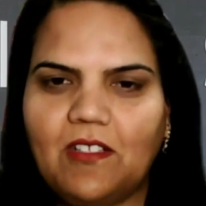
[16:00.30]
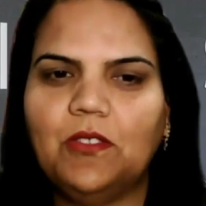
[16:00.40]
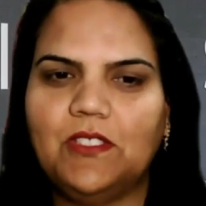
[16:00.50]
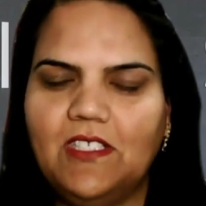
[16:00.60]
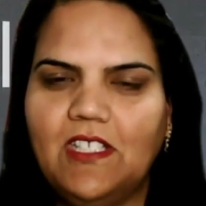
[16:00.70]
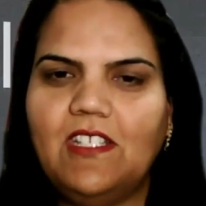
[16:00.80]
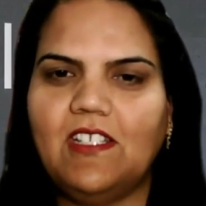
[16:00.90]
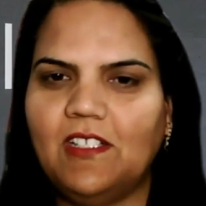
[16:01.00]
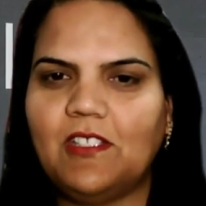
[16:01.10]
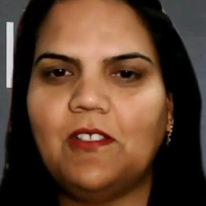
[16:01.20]
at those
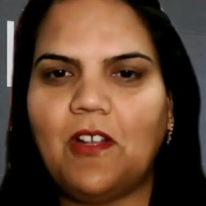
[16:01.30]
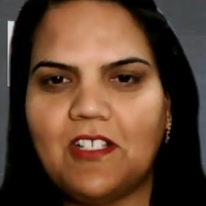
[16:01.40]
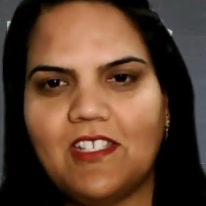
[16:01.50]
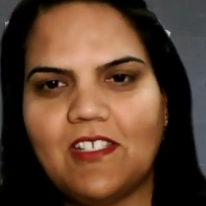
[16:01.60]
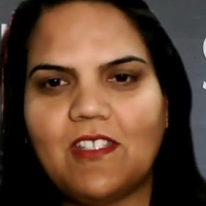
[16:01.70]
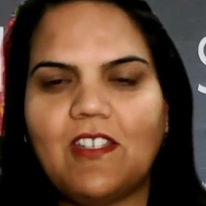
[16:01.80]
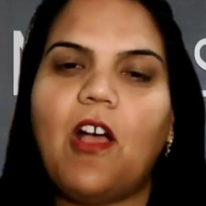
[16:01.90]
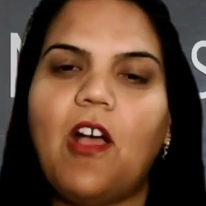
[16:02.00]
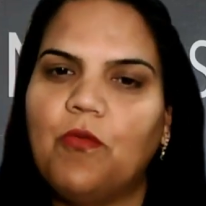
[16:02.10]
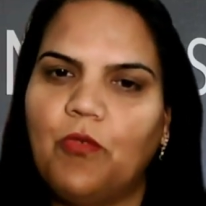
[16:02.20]
details not just
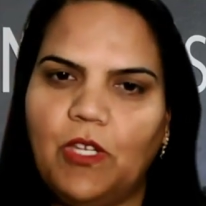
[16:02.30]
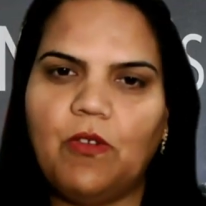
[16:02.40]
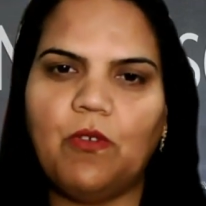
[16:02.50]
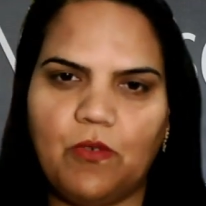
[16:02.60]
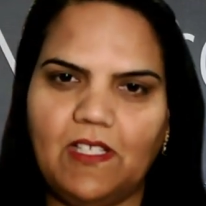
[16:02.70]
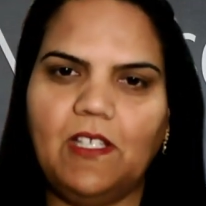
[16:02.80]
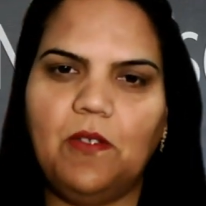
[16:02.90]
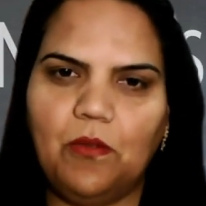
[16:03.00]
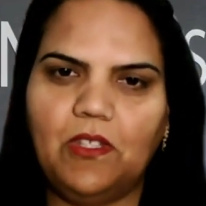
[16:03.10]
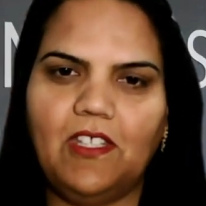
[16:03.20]
how we usually
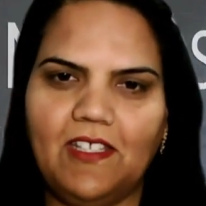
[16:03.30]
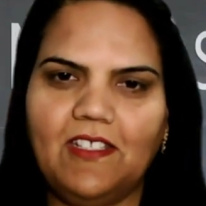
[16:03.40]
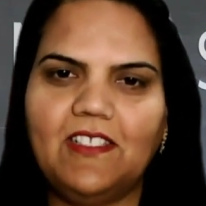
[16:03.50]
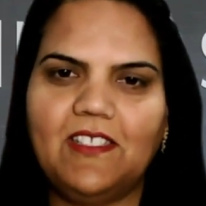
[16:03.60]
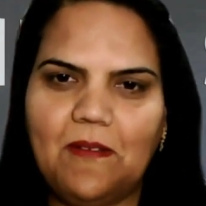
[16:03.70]
do things